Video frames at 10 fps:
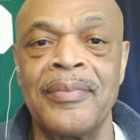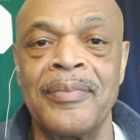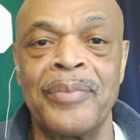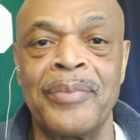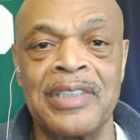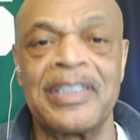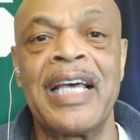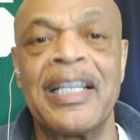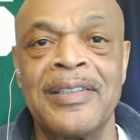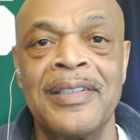but
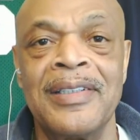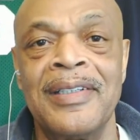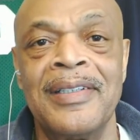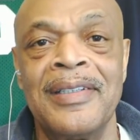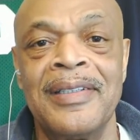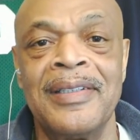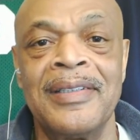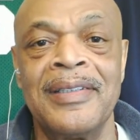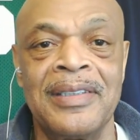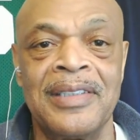instead,
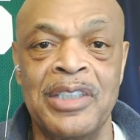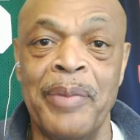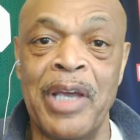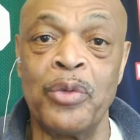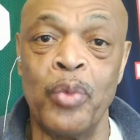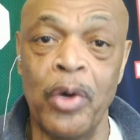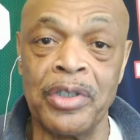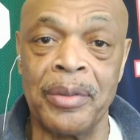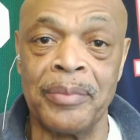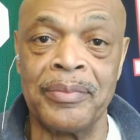she made
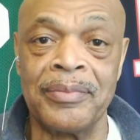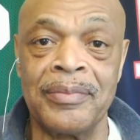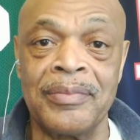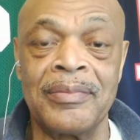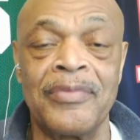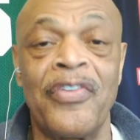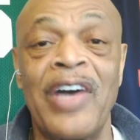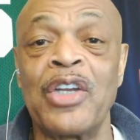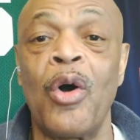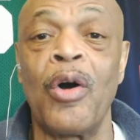William
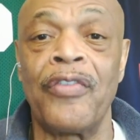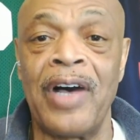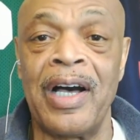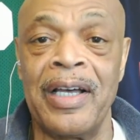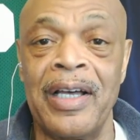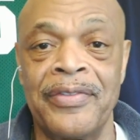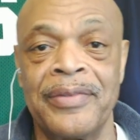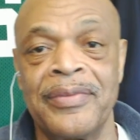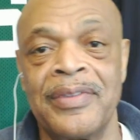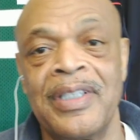fight all 5.
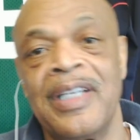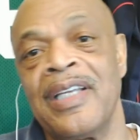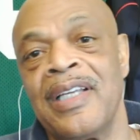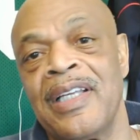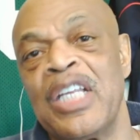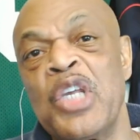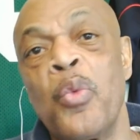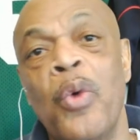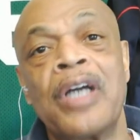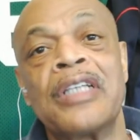He
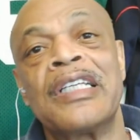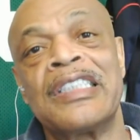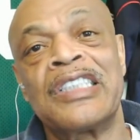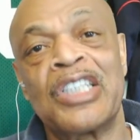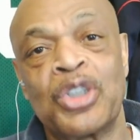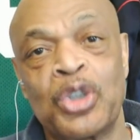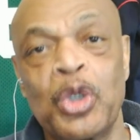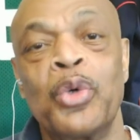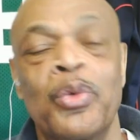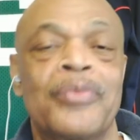won just
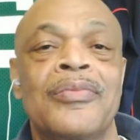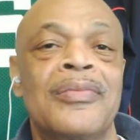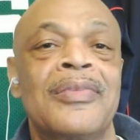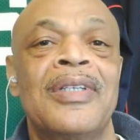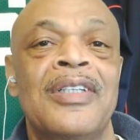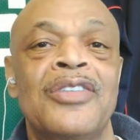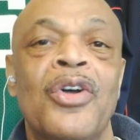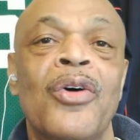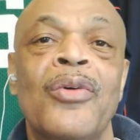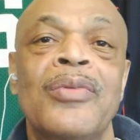2.
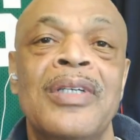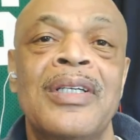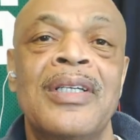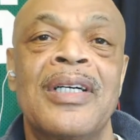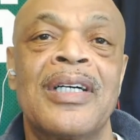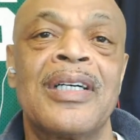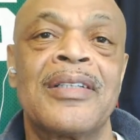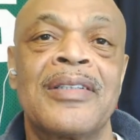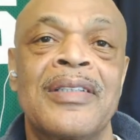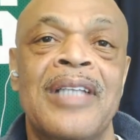No,
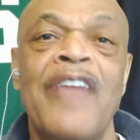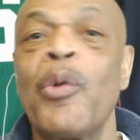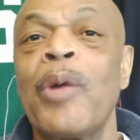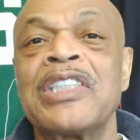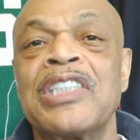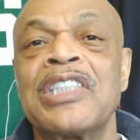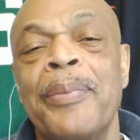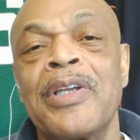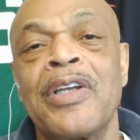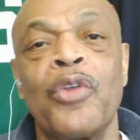heavyweight
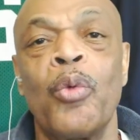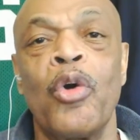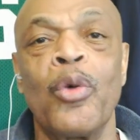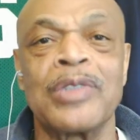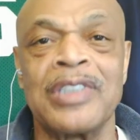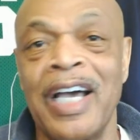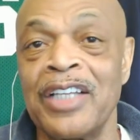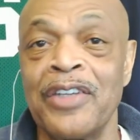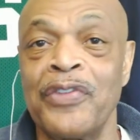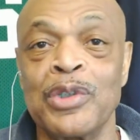champion of the world was not in
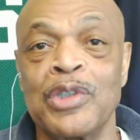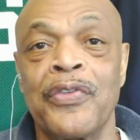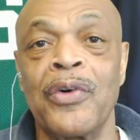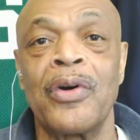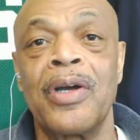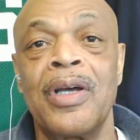the future for